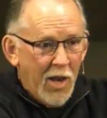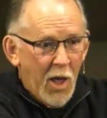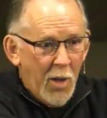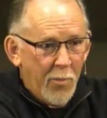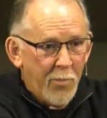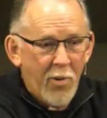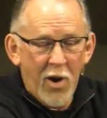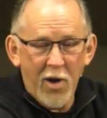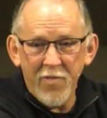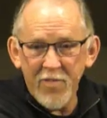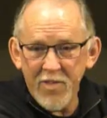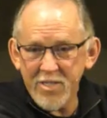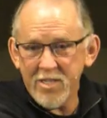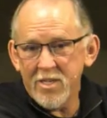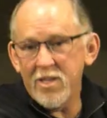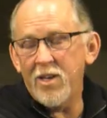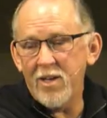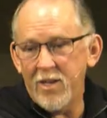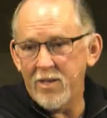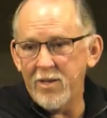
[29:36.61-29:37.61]
upon the
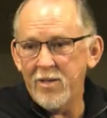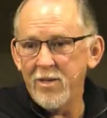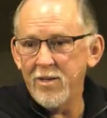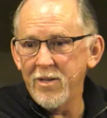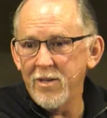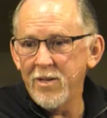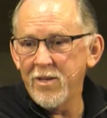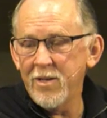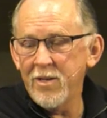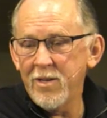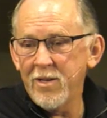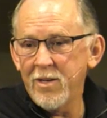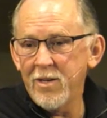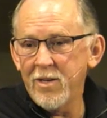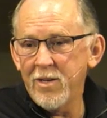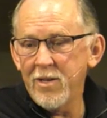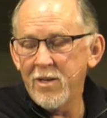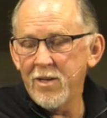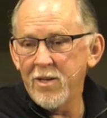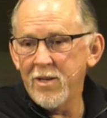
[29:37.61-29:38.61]
Son.
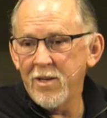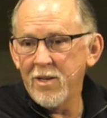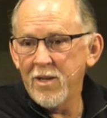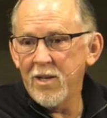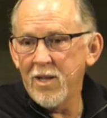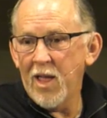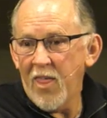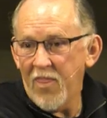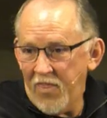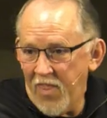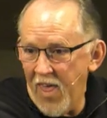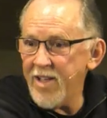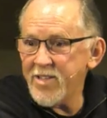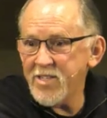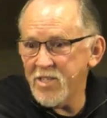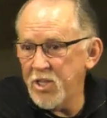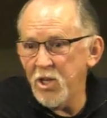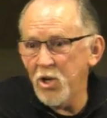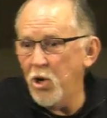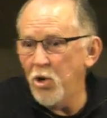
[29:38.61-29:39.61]
That's
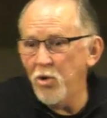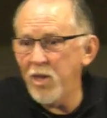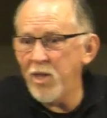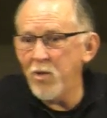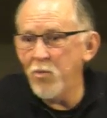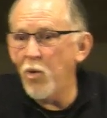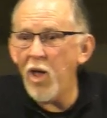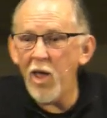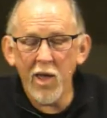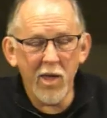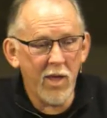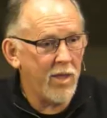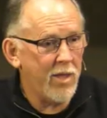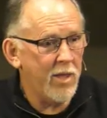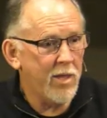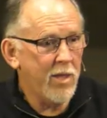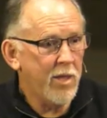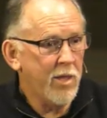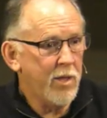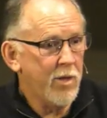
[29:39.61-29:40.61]
the only way
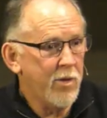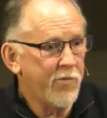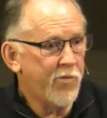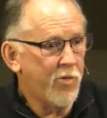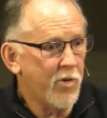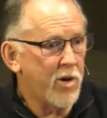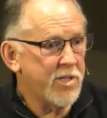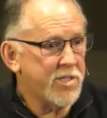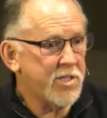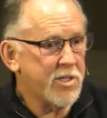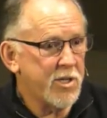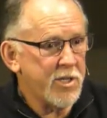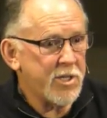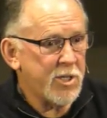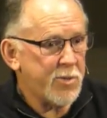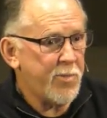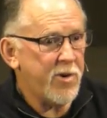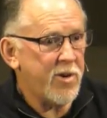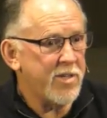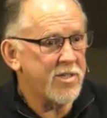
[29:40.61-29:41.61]
for us to
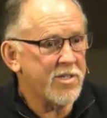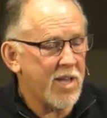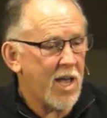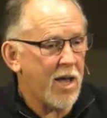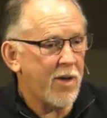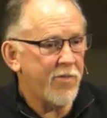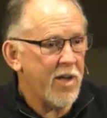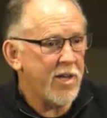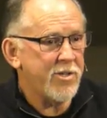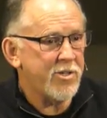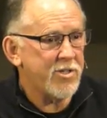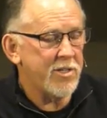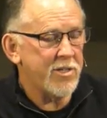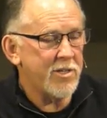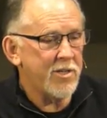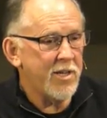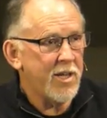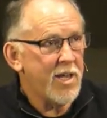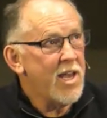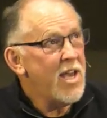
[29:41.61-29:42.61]
experience salvation,
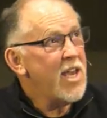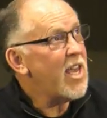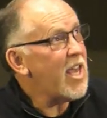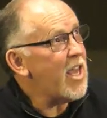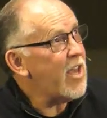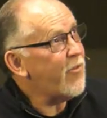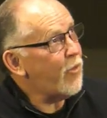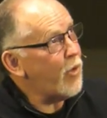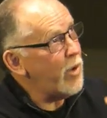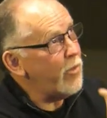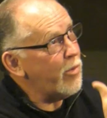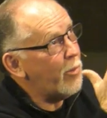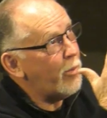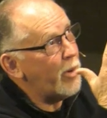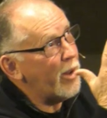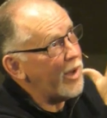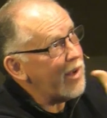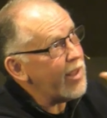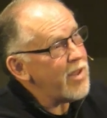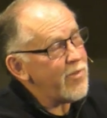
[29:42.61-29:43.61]
if we will
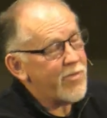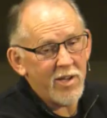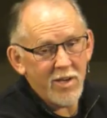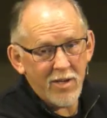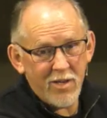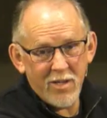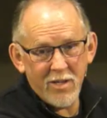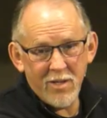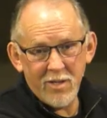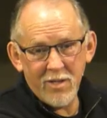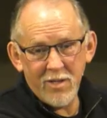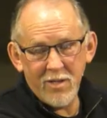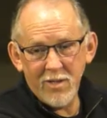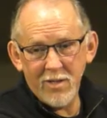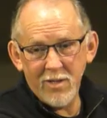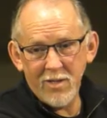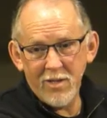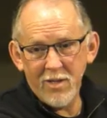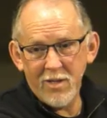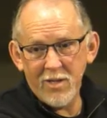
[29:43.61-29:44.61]
believe it.
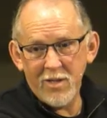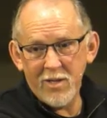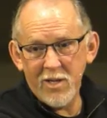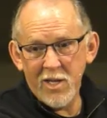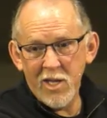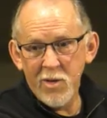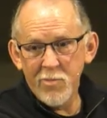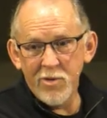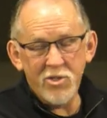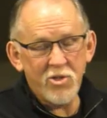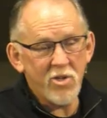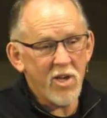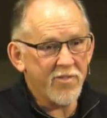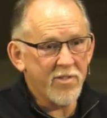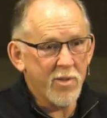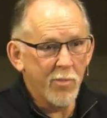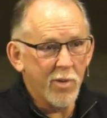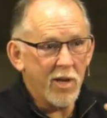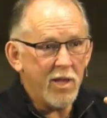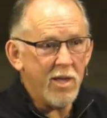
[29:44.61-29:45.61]
But you have
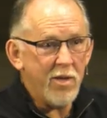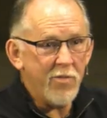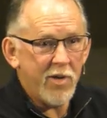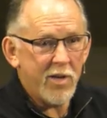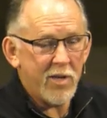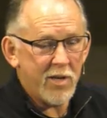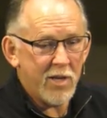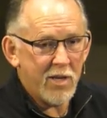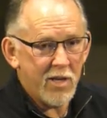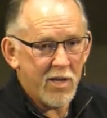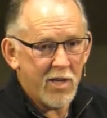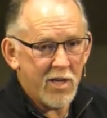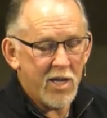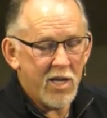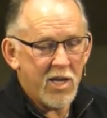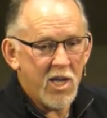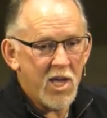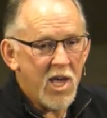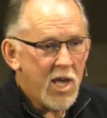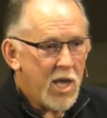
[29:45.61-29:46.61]
to believe it.
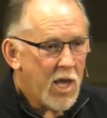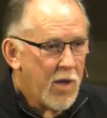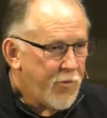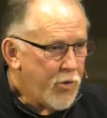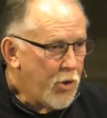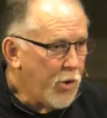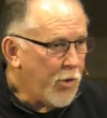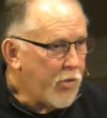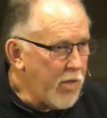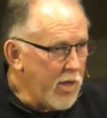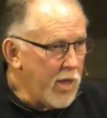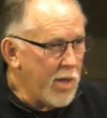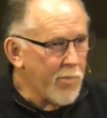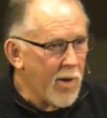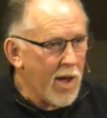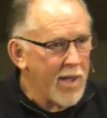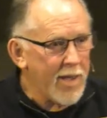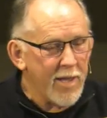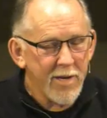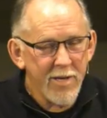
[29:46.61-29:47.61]
If you think
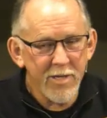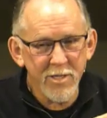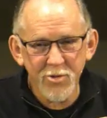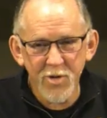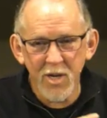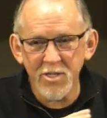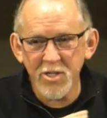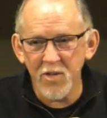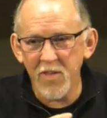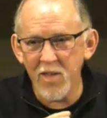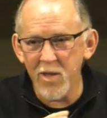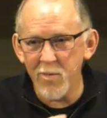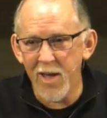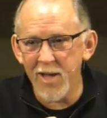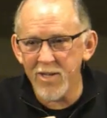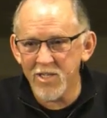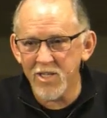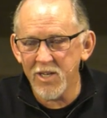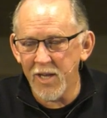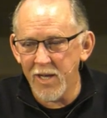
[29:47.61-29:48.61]
by any stretch of the
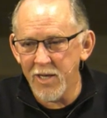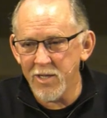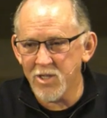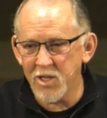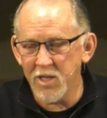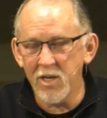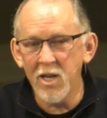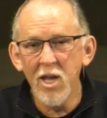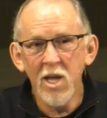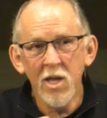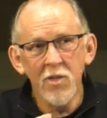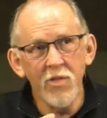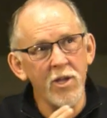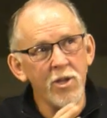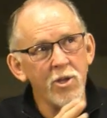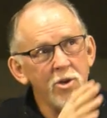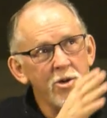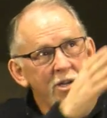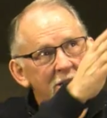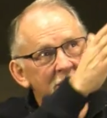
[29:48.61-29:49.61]
imagination that
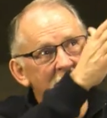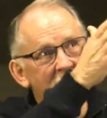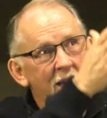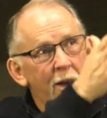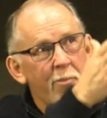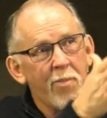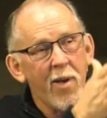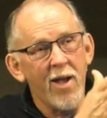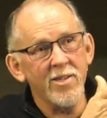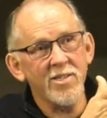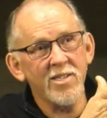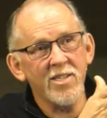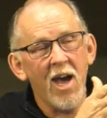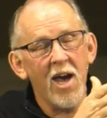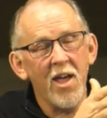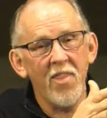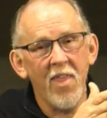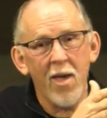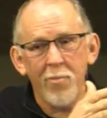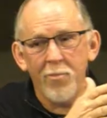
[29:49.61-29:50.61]
you can step
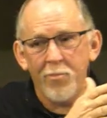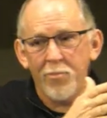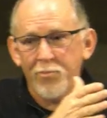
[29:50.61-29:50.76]
outside that